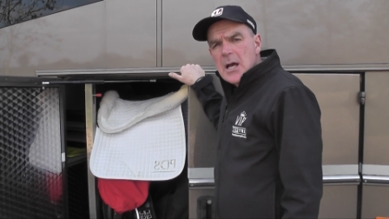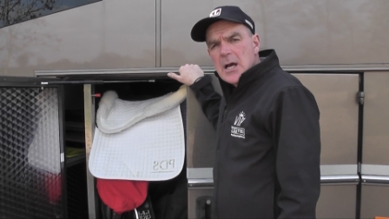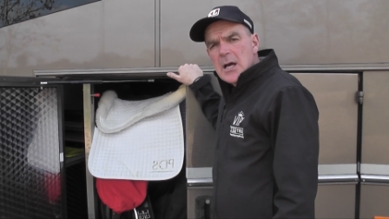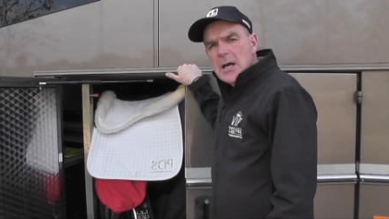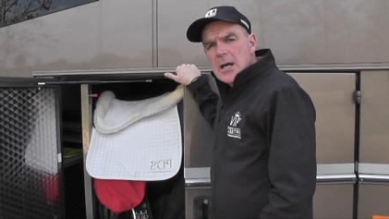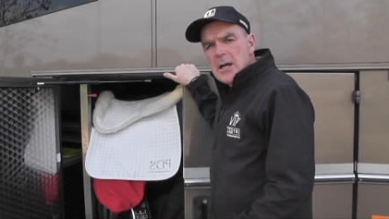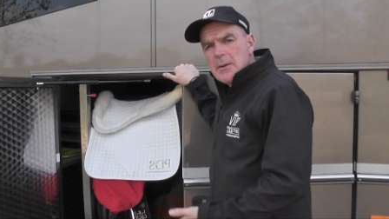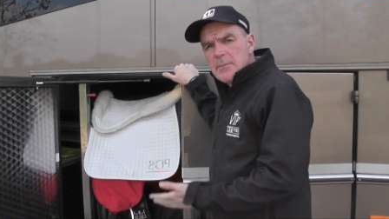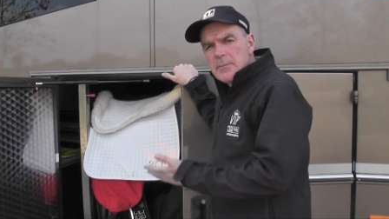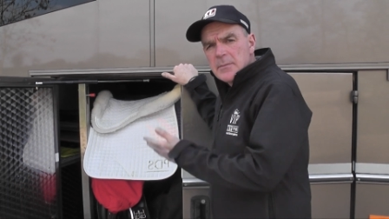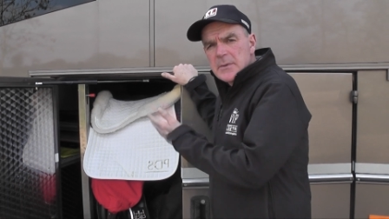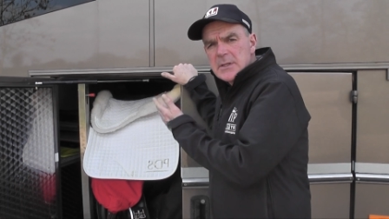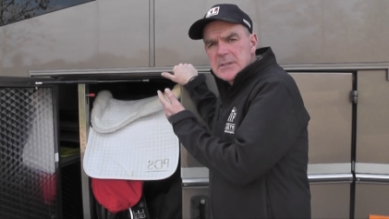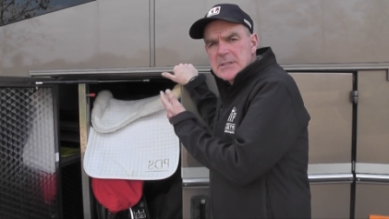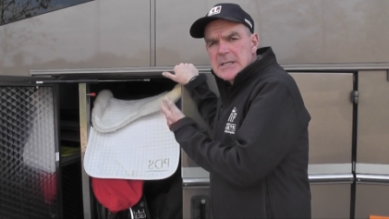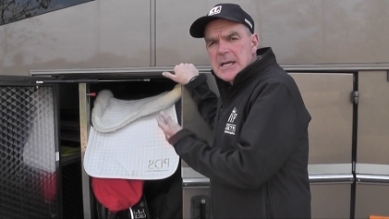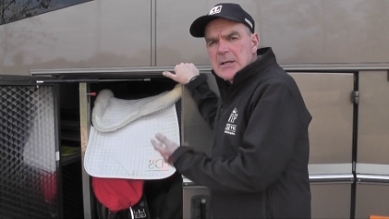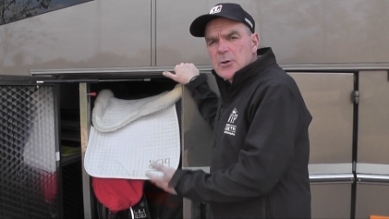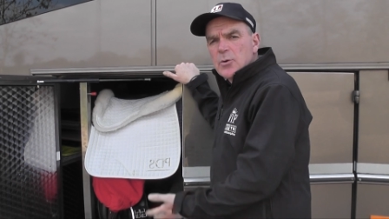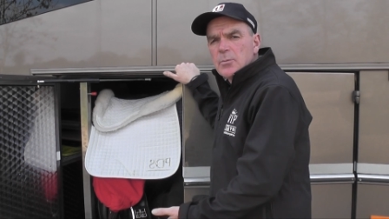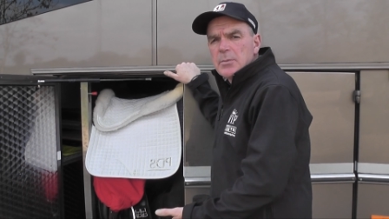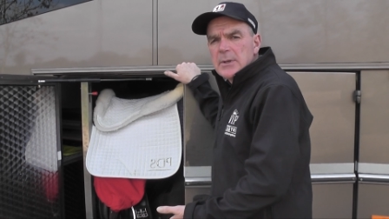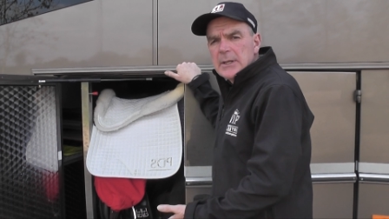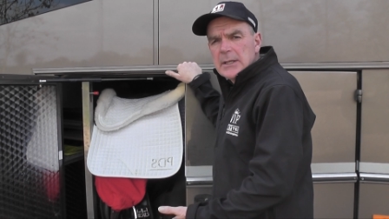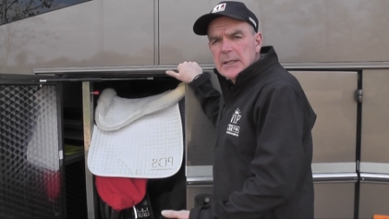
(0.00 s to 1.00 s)
um, the
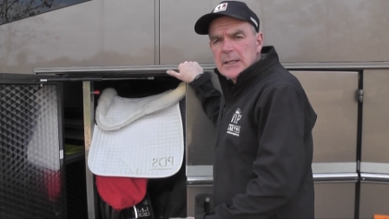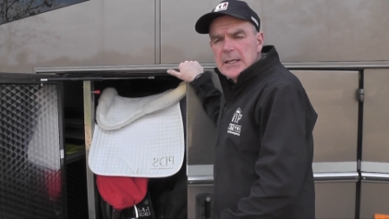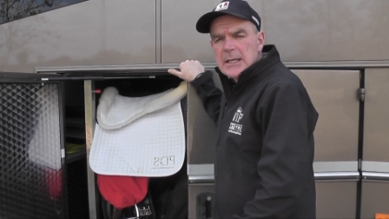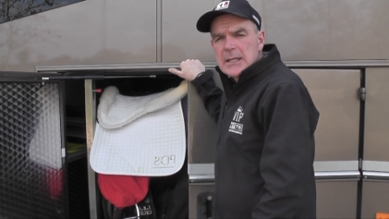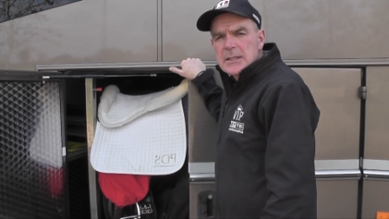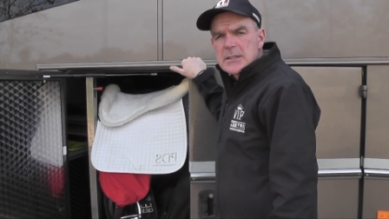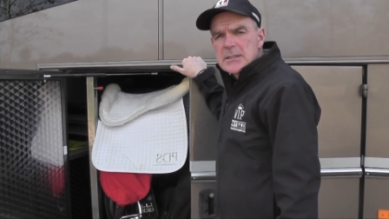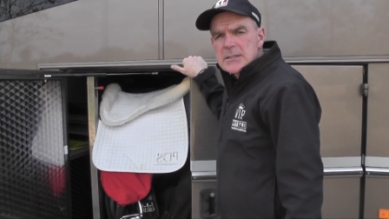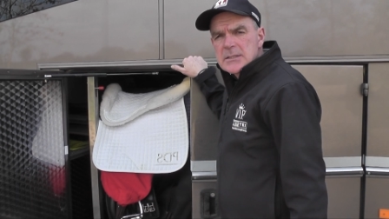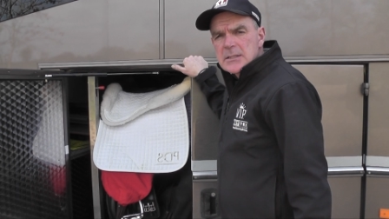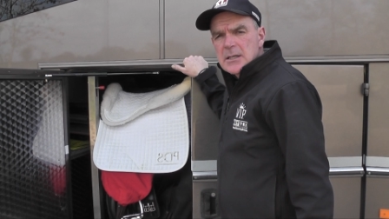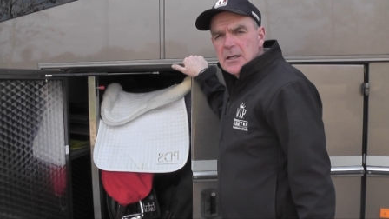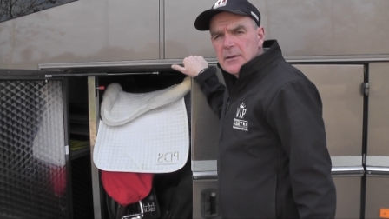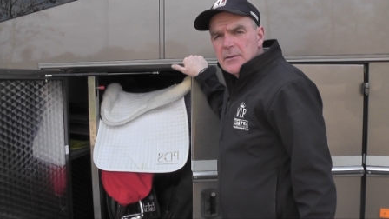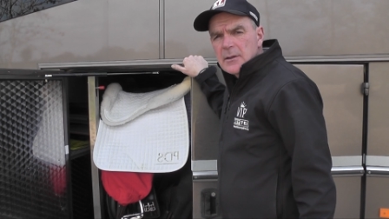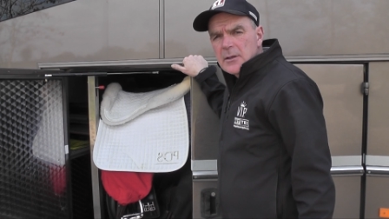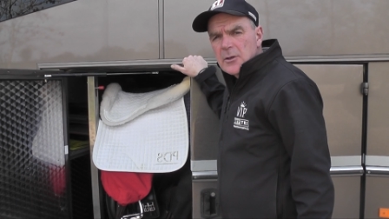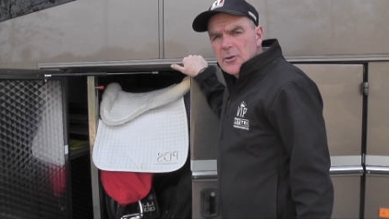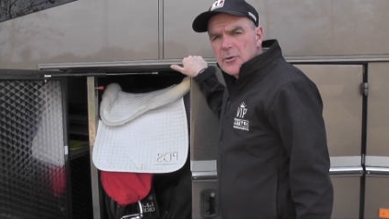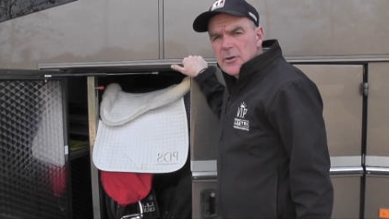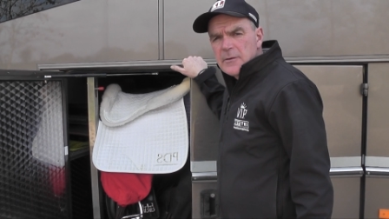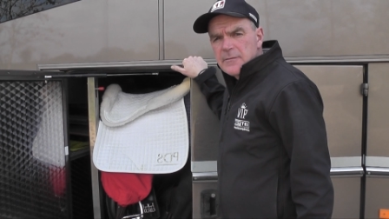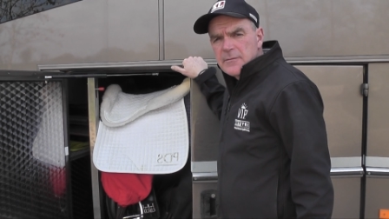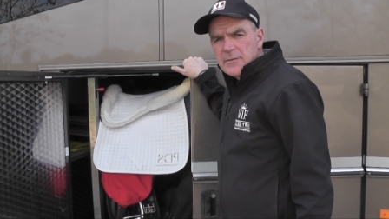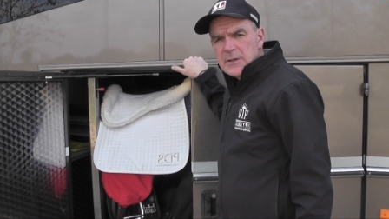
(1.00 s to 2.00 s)
tack will be in the side of the
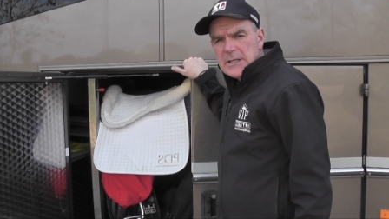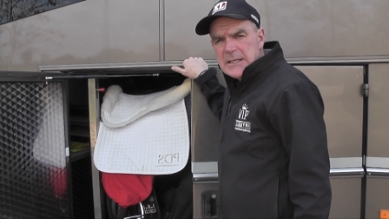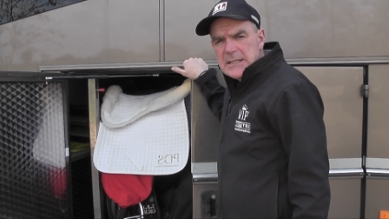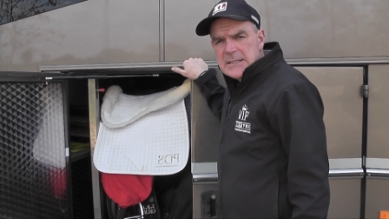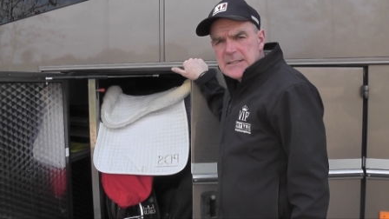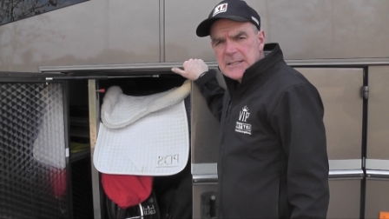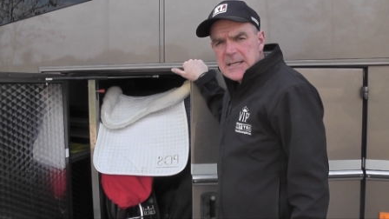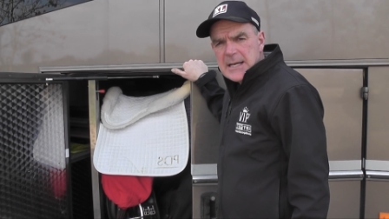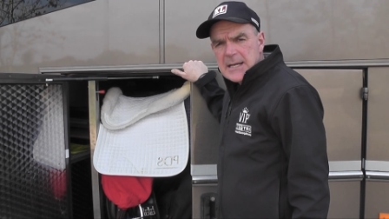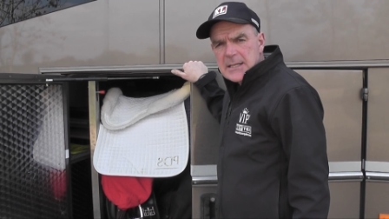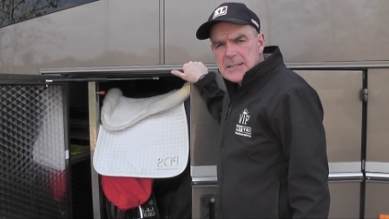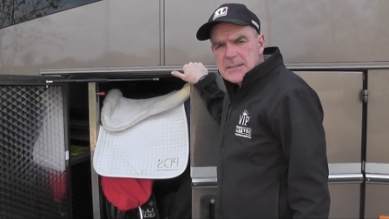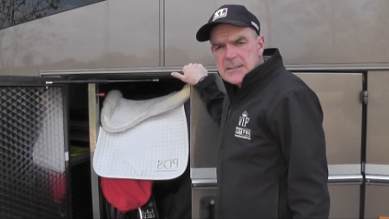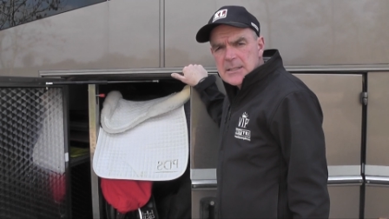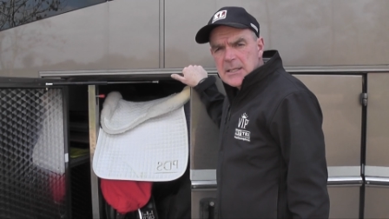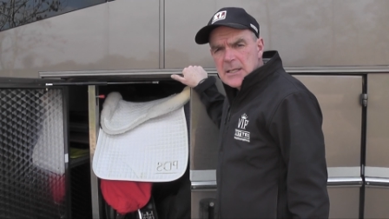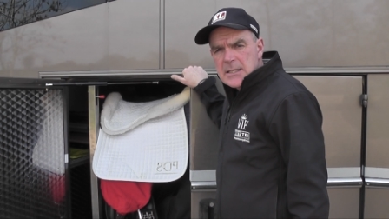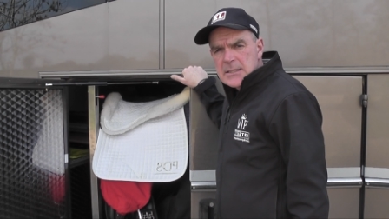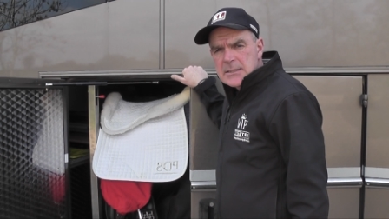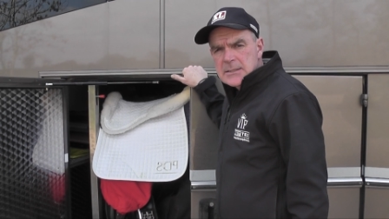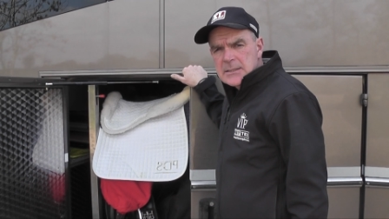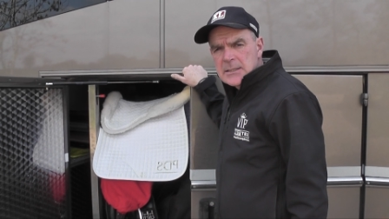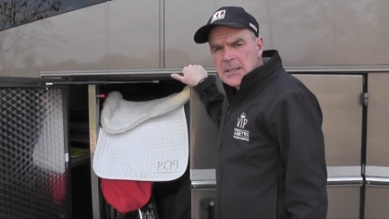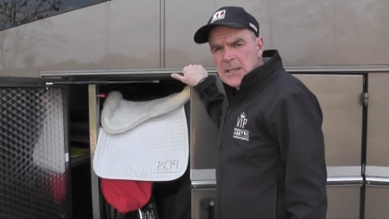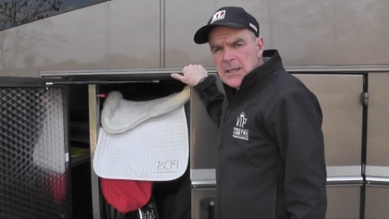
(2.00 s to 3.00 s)
lorry for easy
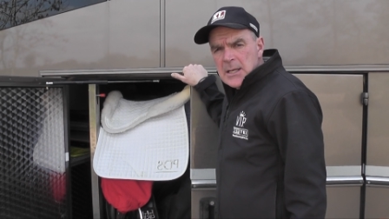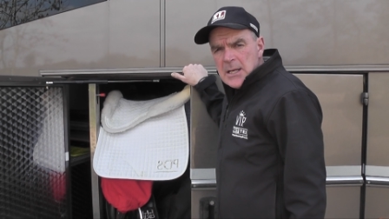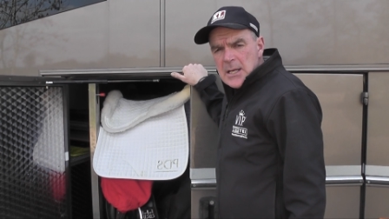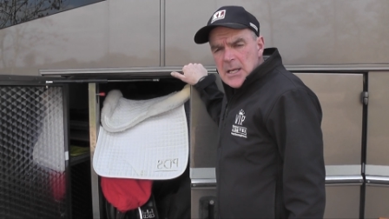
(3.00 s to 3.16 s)
access